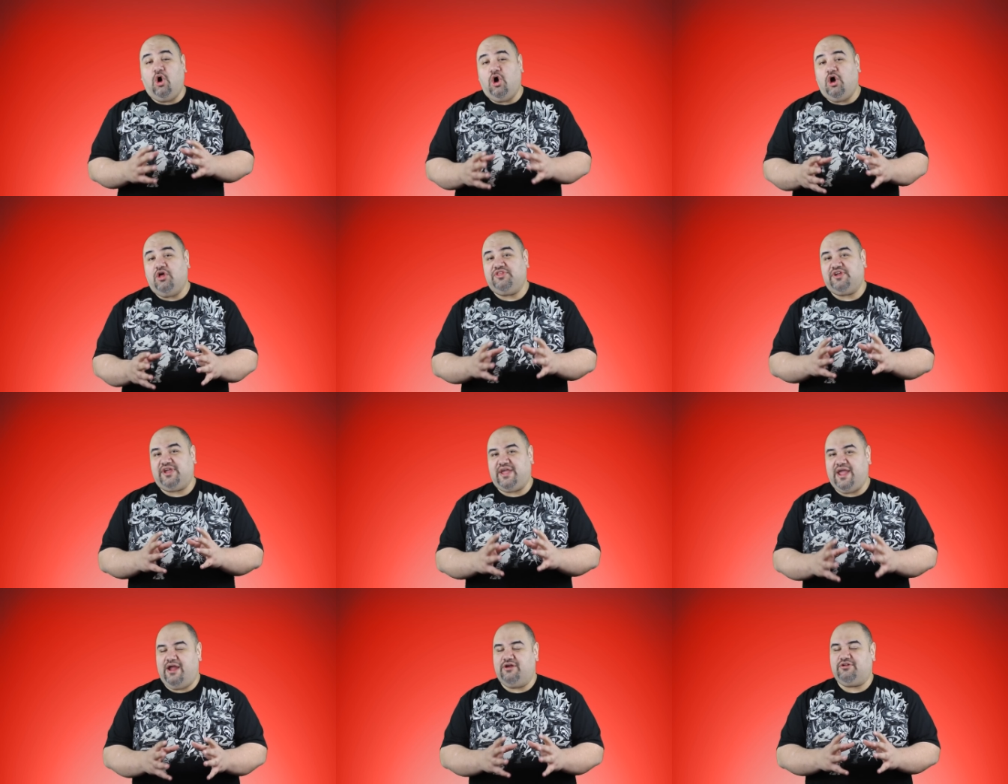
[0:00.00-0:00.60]
All the
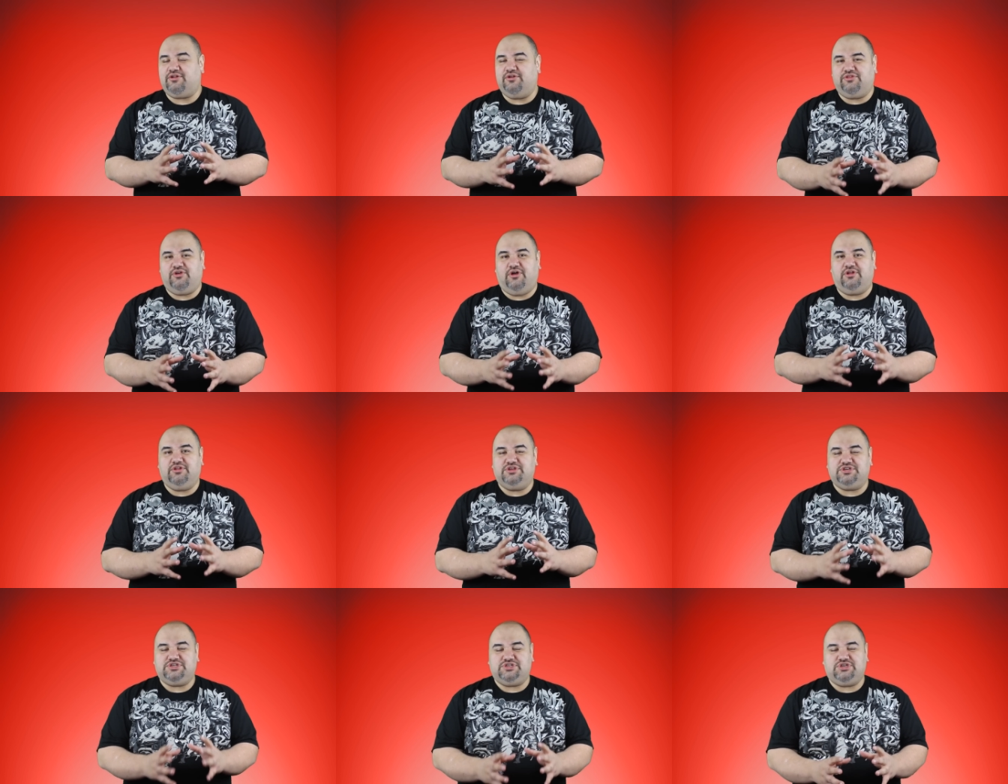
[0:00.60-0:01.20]
characters
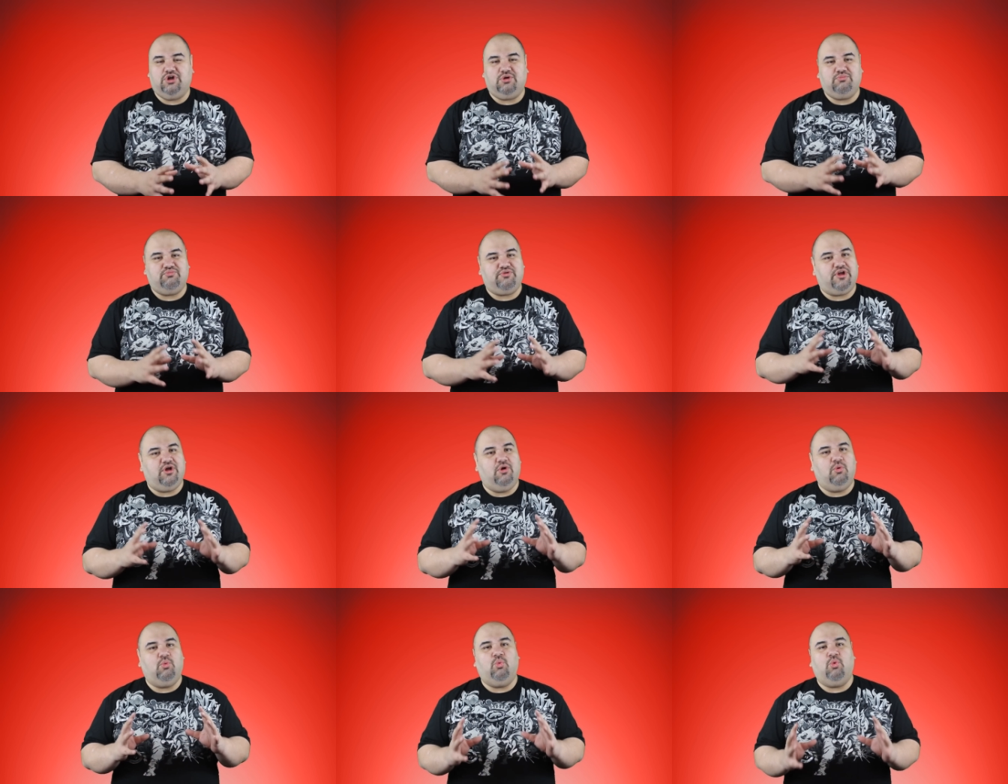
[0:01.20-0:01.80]
on this show
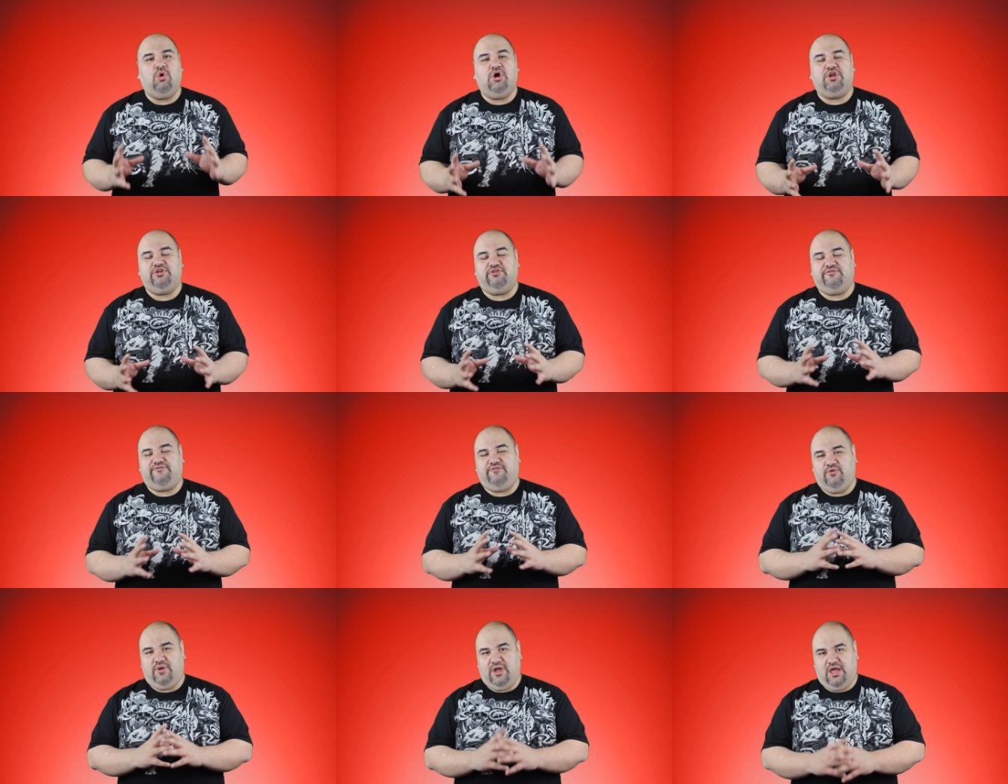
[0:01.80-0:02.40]
bring a
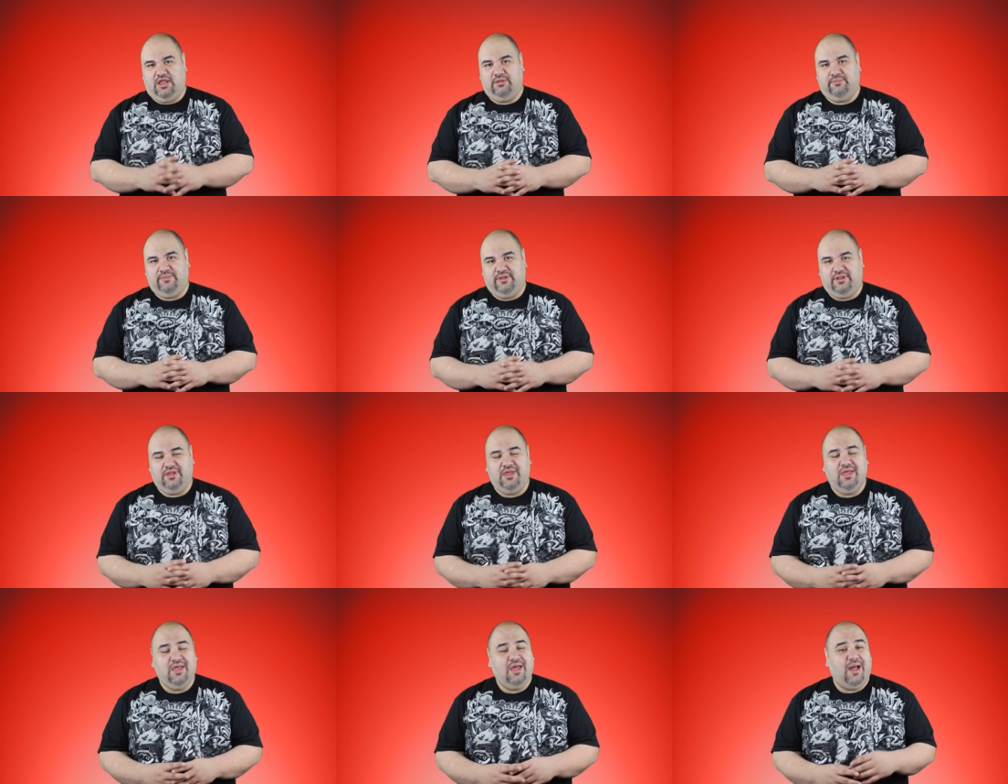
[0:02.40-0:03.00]
wonderful element.